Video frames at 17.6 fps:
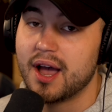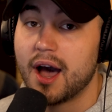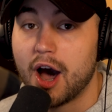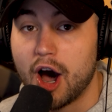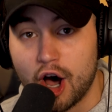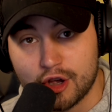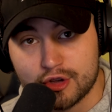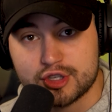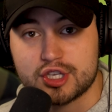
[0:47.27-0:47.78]

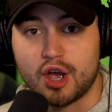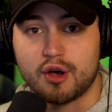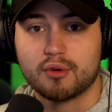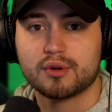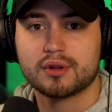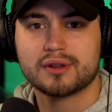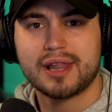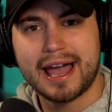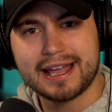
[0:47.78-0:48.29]
Also,
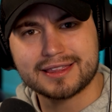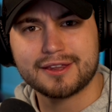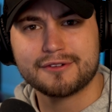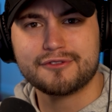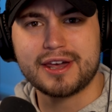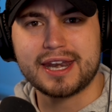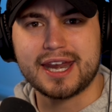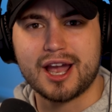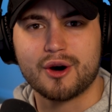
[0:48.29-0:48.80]
like the
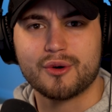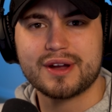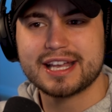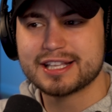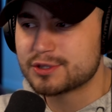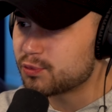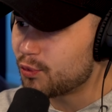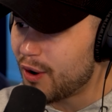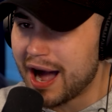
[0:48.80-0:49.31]
video.
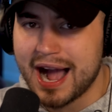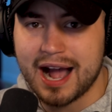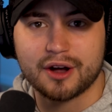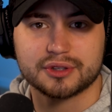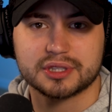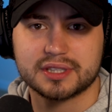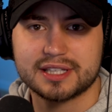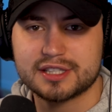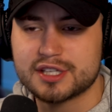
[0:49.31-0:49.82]
It's wild.
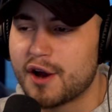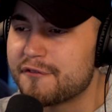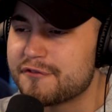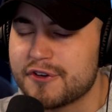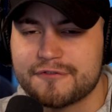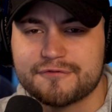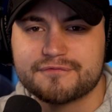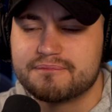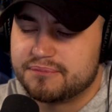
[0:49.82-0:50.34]
Let's go
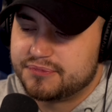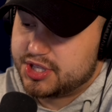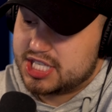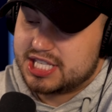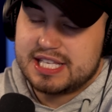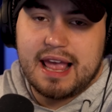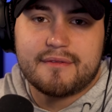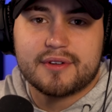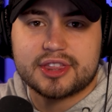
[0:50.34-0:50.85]
for
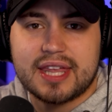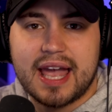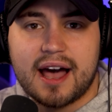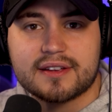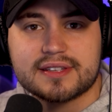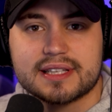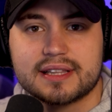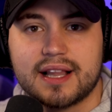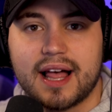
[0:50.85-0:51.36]

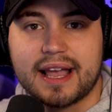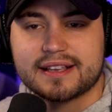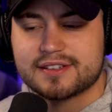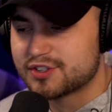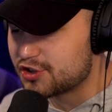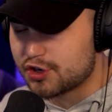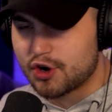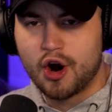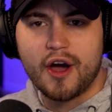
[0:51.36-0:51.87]
7,000 likes.
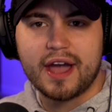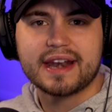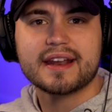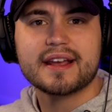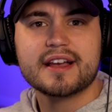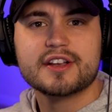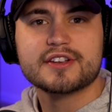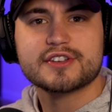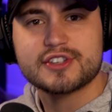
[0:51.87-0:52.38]
Screw it.
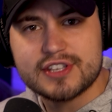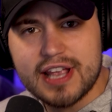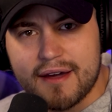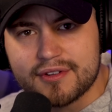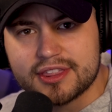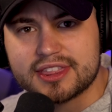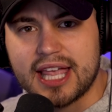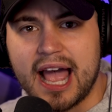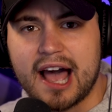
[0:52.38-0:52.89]

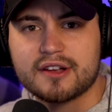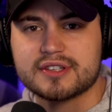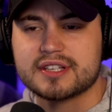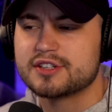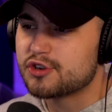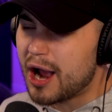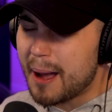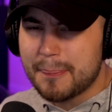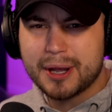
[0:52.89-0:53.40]
7,000.
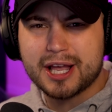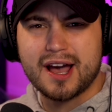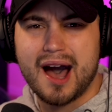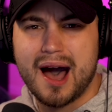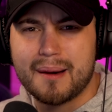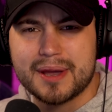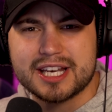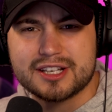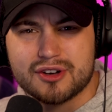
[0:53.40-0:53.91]
Drop a
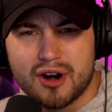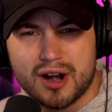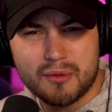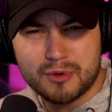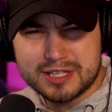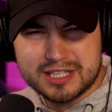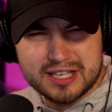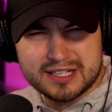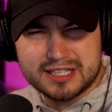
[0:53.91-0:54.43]
comment, darn it.
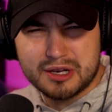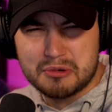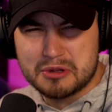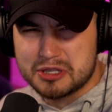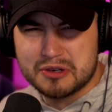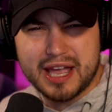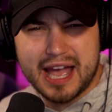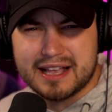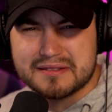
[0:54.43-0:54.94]
What's the deal with you
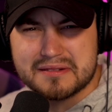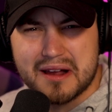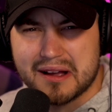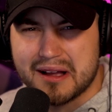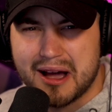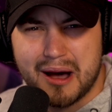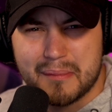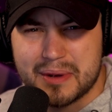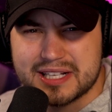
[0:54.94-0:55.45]
guys not
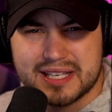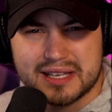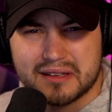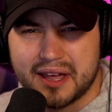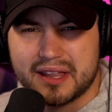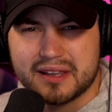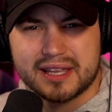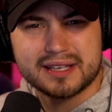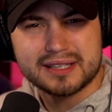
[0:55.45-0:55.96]
commenting
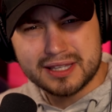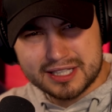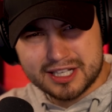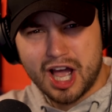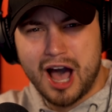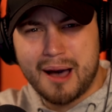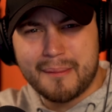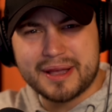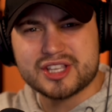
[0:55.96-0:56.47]
lately? Like,
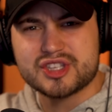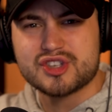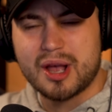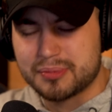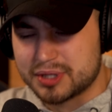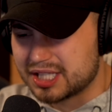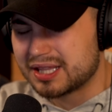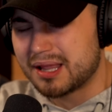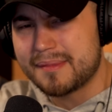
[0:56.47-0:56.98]
comment
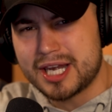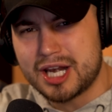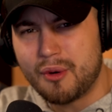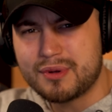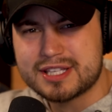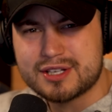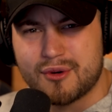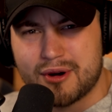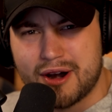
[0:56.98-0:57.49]
something. Let me know
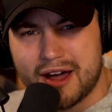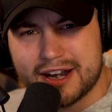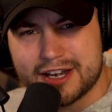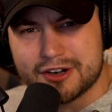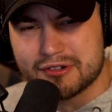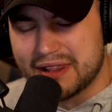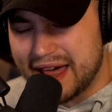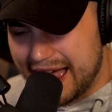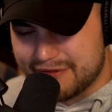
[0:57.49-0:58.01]
what's going on in
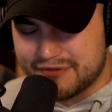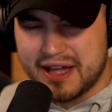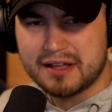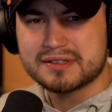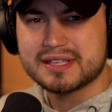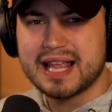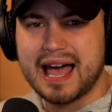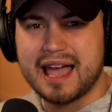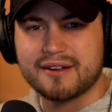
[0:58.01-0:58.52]
your life. How's
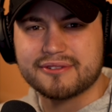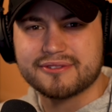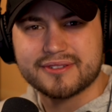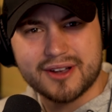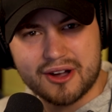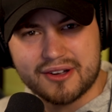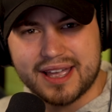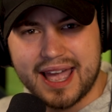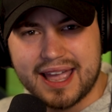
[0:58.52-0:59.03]
life?
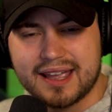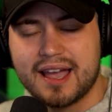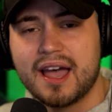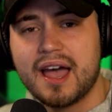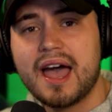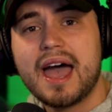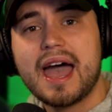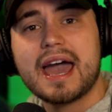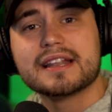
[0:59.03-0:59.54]
Okay?
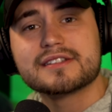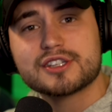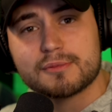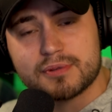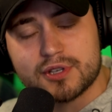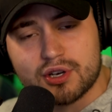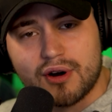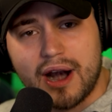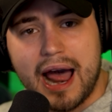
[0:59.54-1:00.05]
And
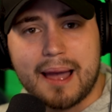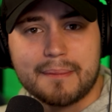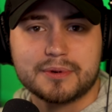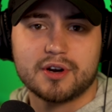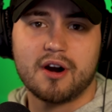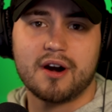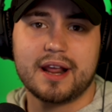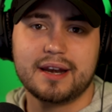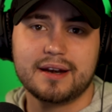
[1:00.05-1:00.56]
subscribe,
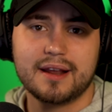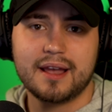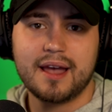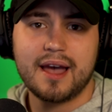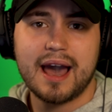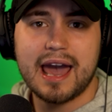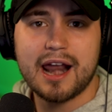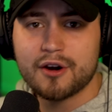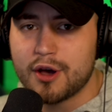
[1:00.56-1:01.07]
darn it.
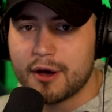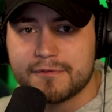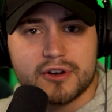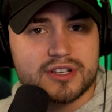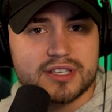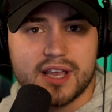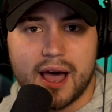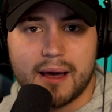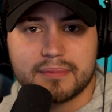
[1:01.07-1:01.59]
I don't know if you're
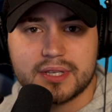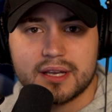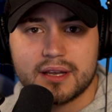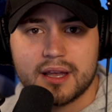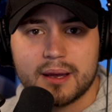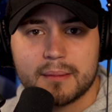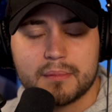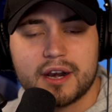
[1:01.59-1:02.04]
subbed, but